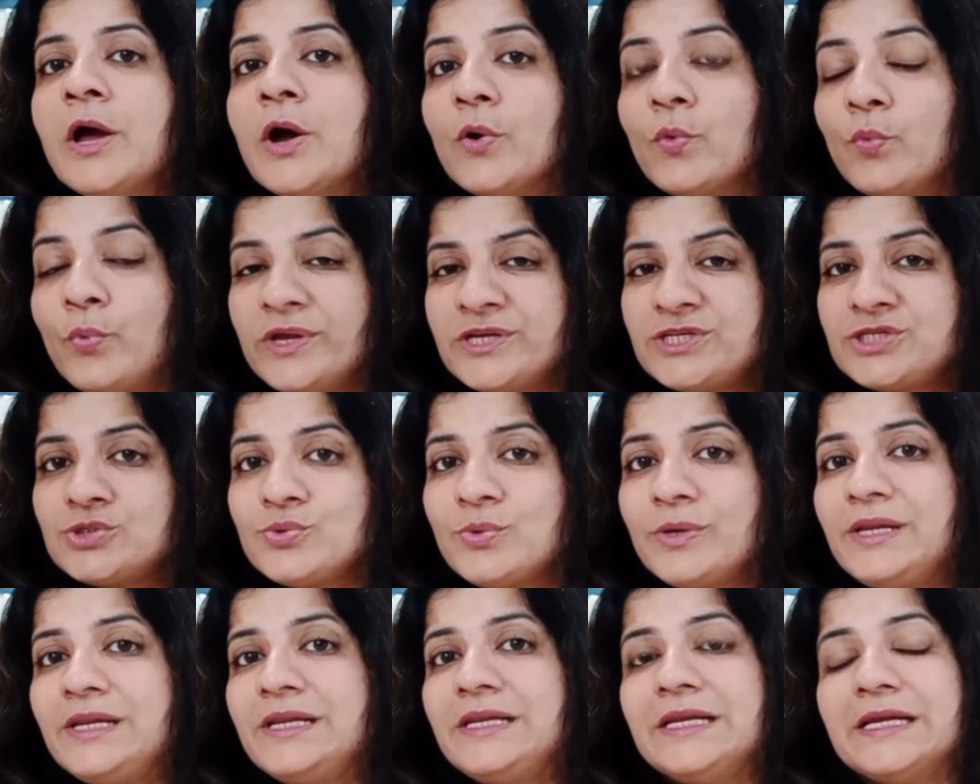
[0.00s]

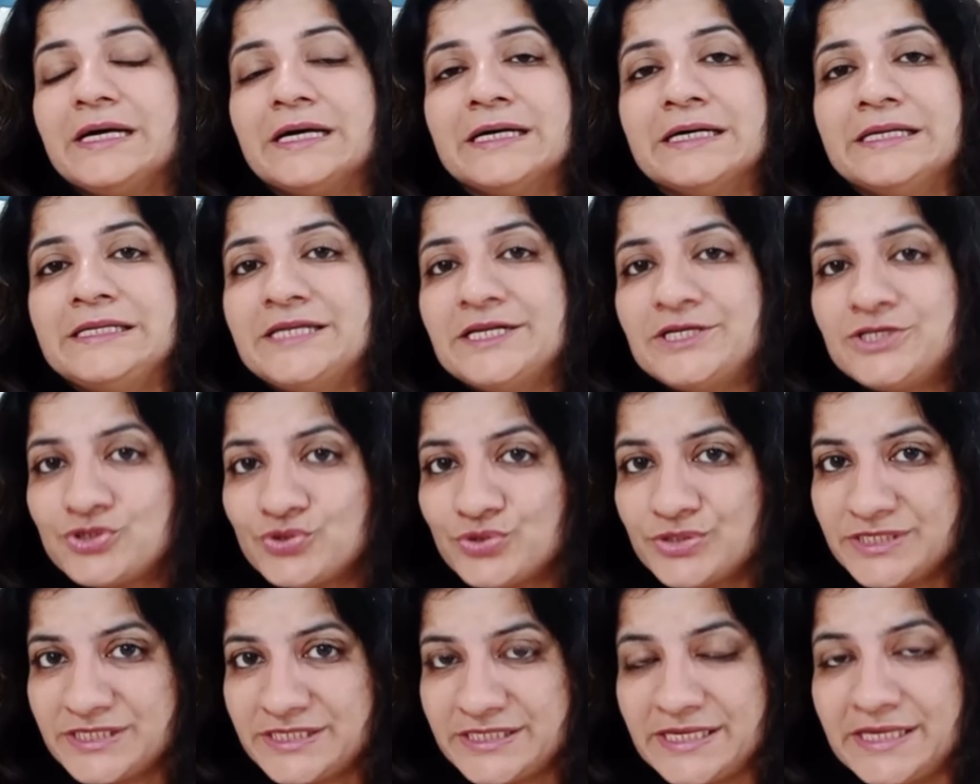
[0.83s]
visual
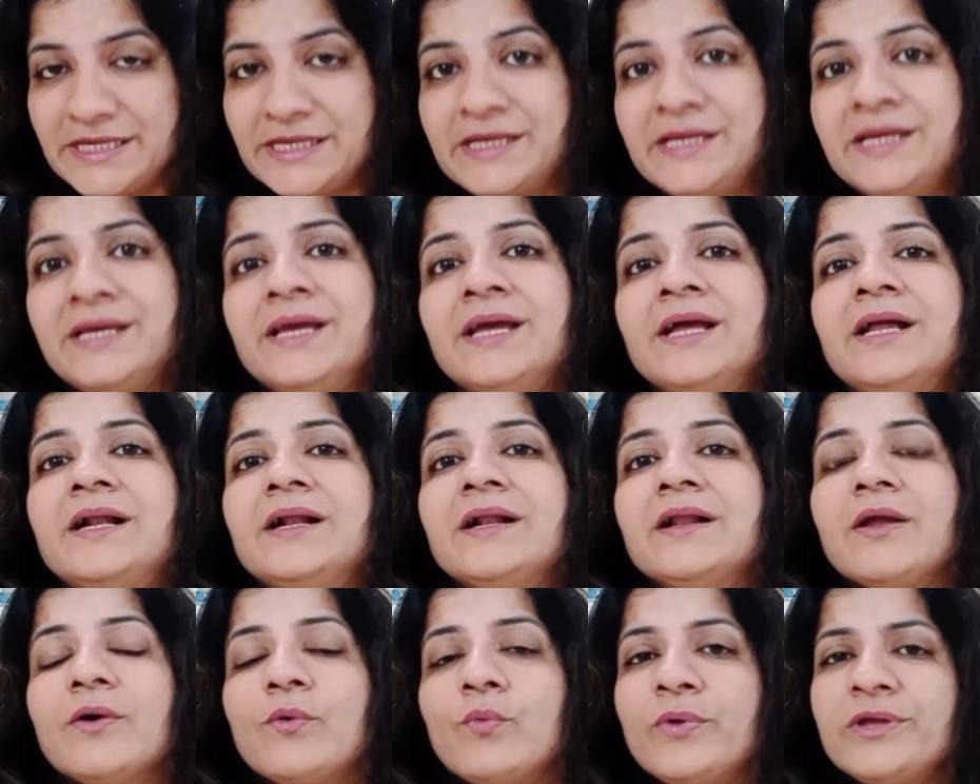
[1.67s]
literacy,
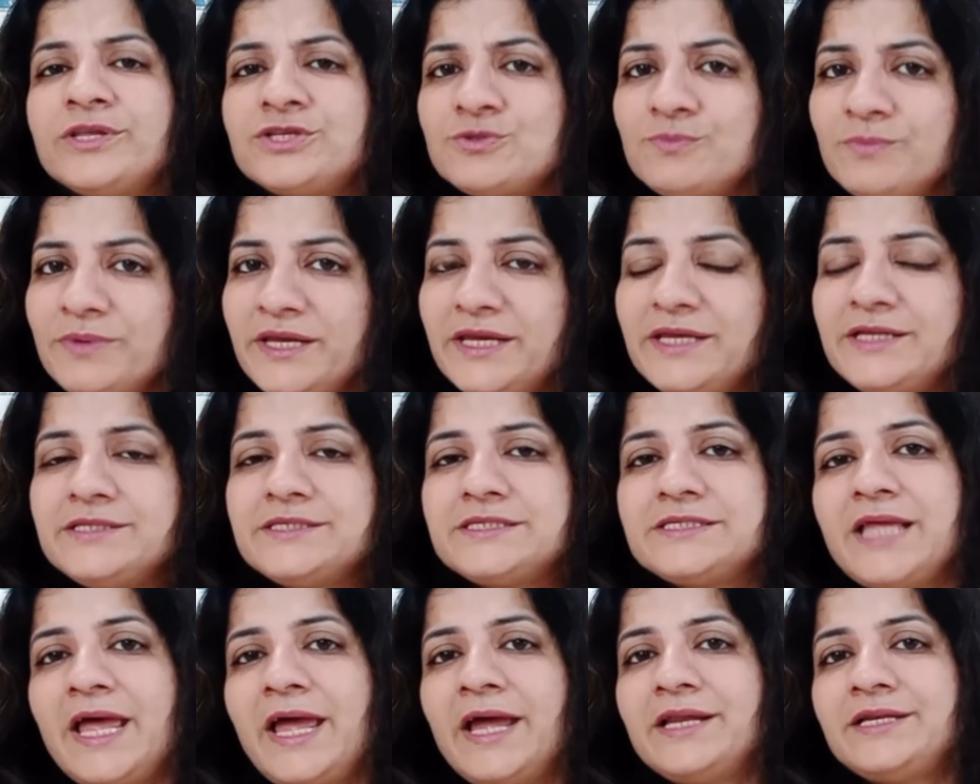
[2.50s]
which means
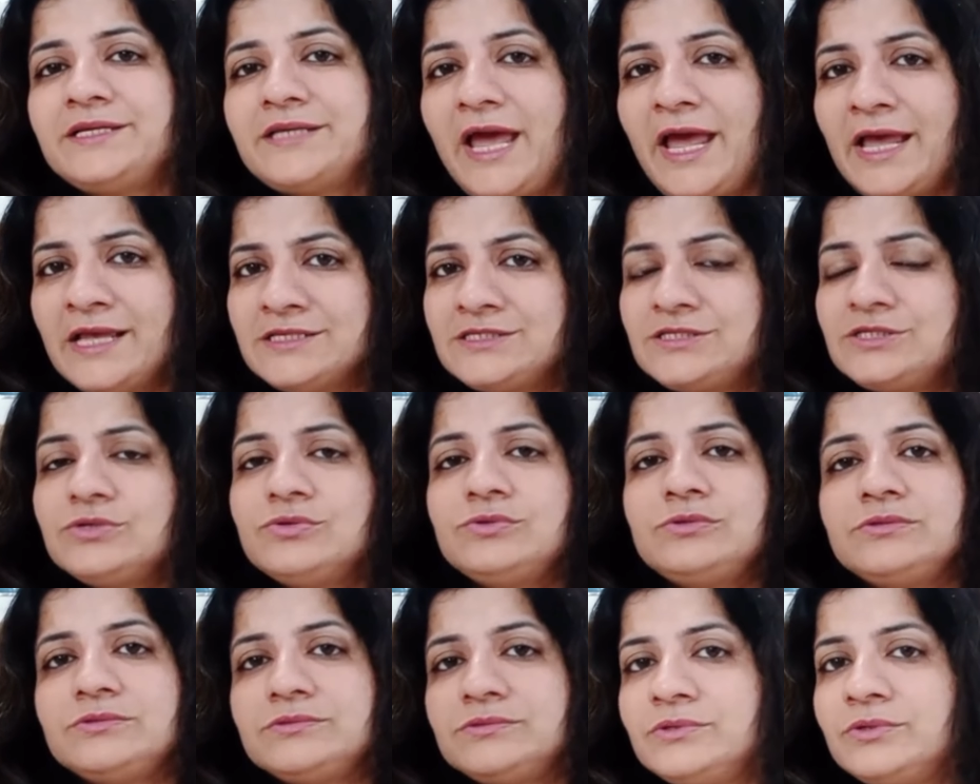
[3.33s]
that as you,
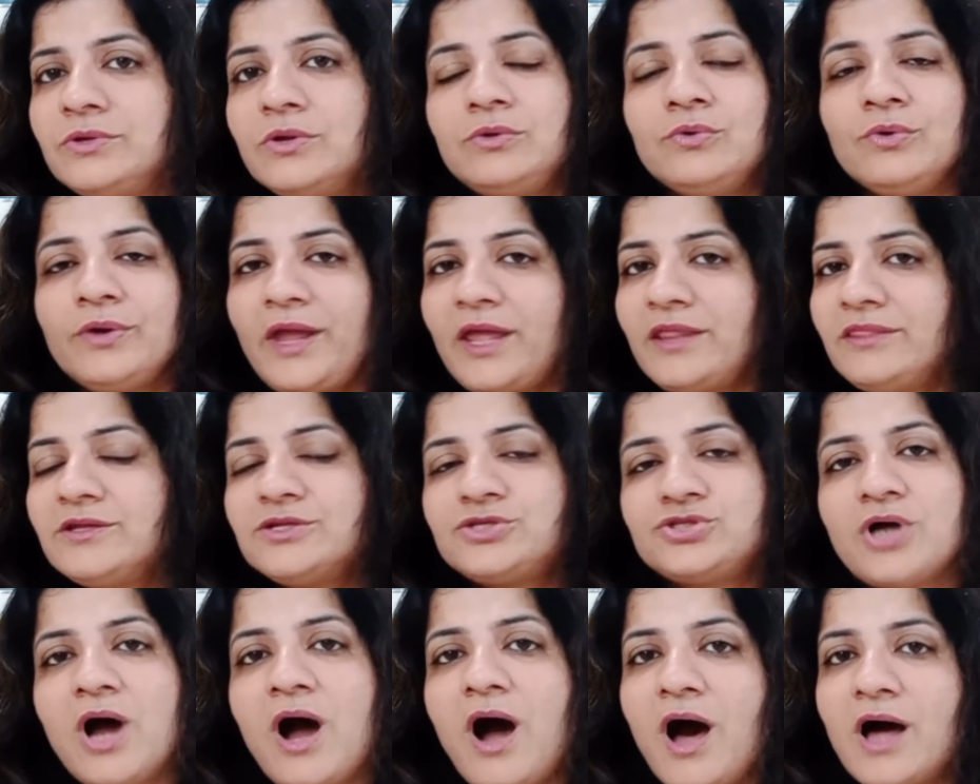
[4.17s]
look at the
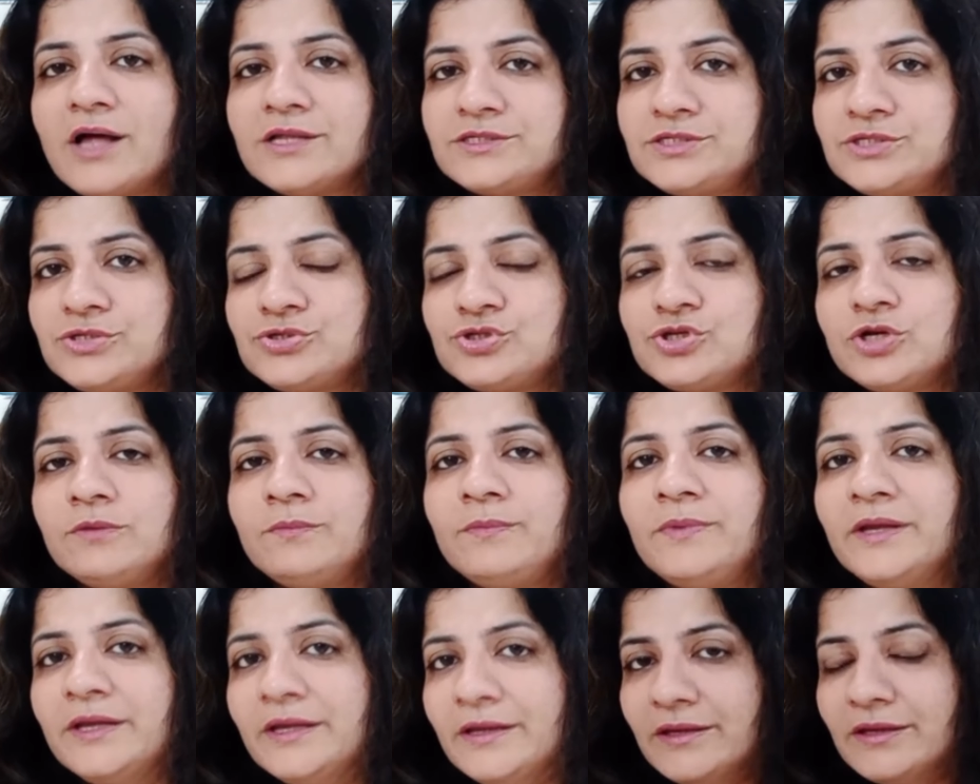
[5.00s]
charts, you should
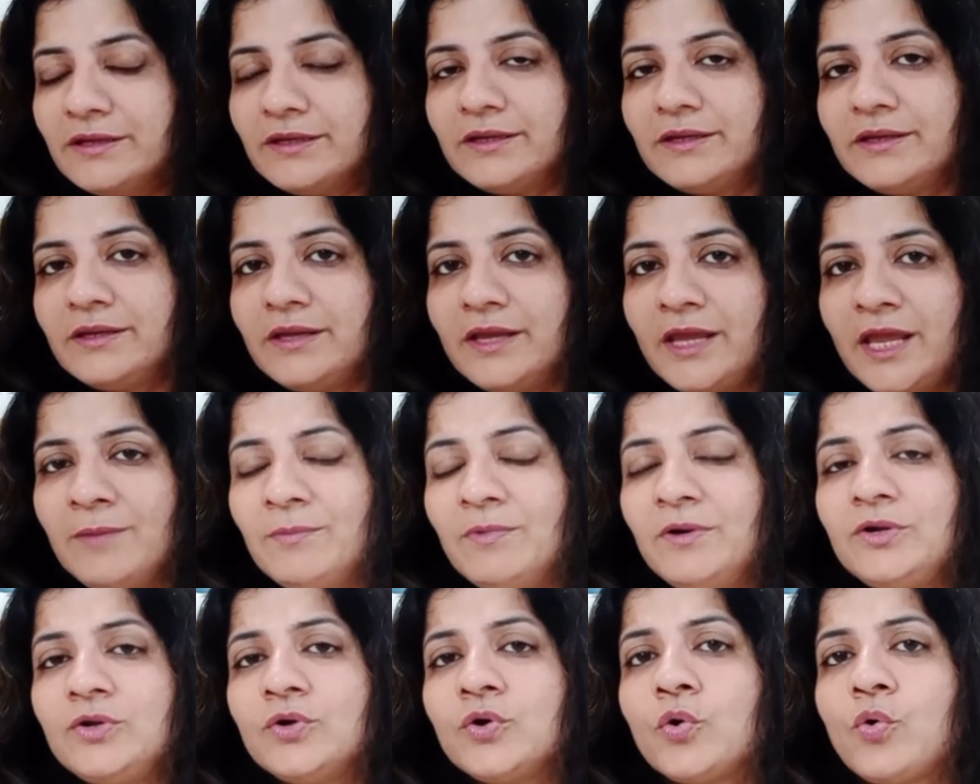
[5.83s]
be
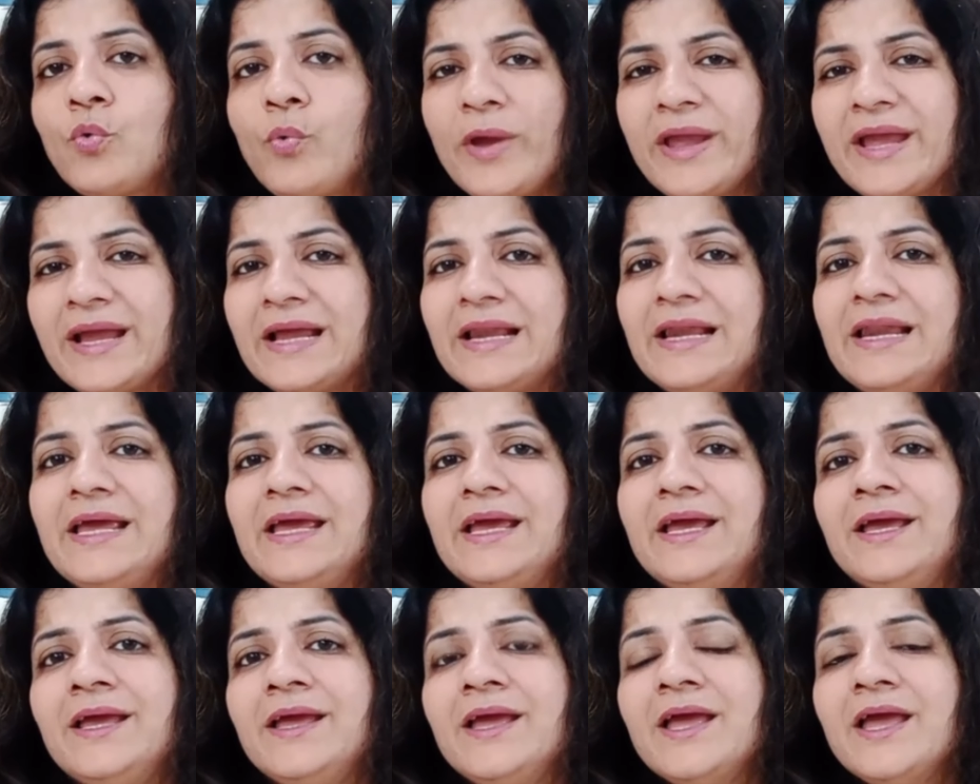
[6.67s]
able to
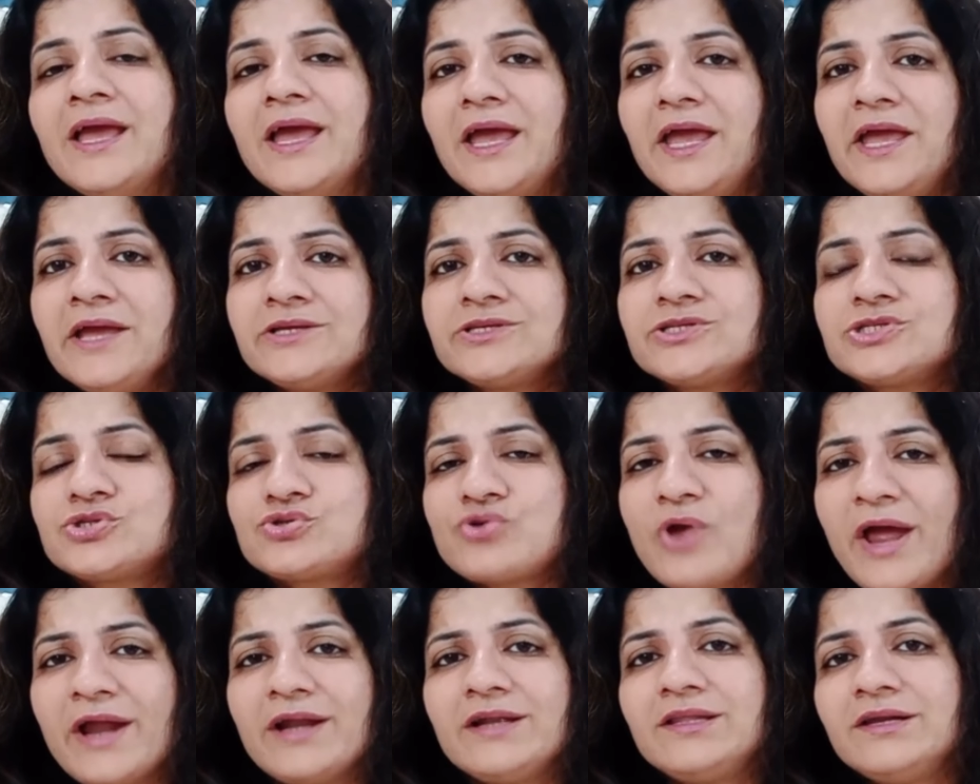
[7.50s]
quickly
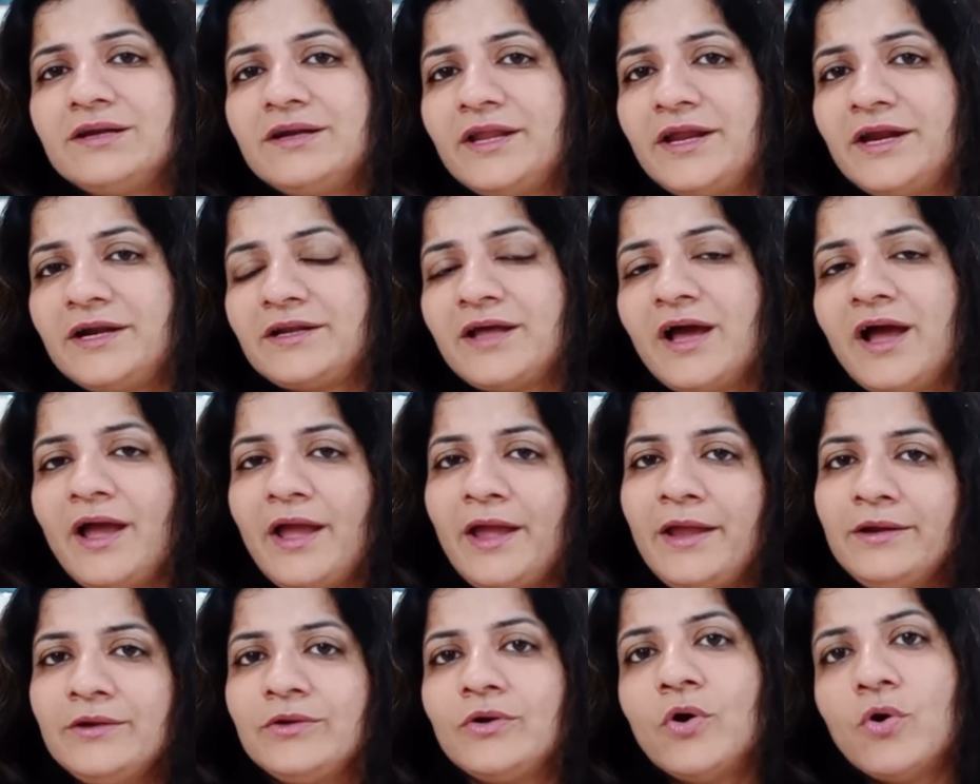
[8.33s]
extract the data
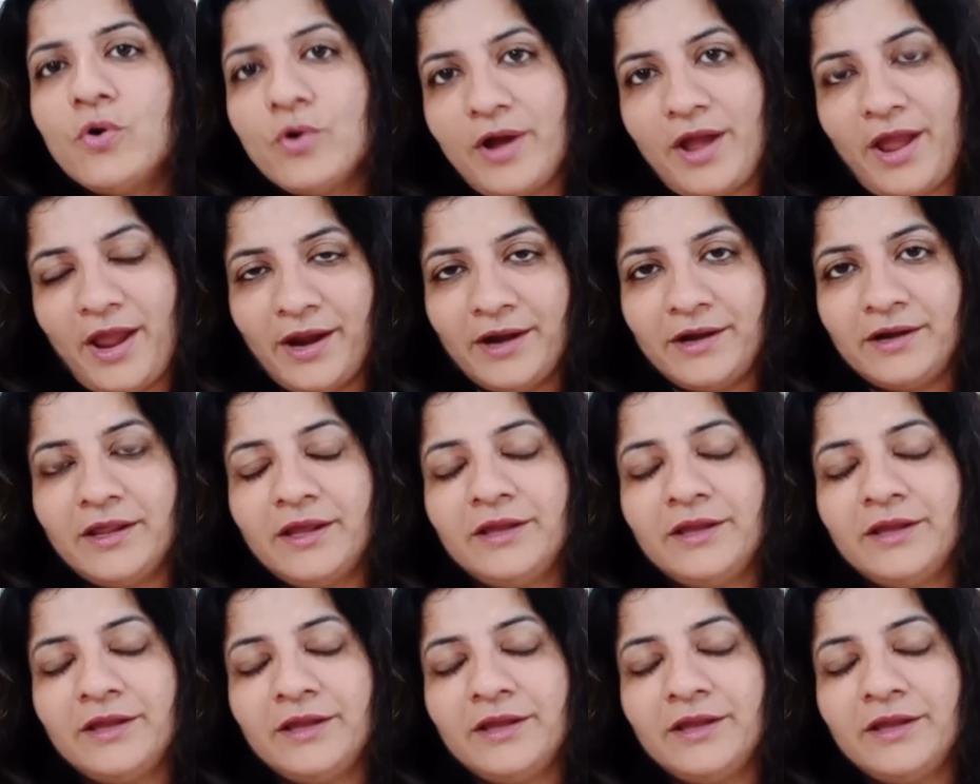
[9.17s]
and go ahead.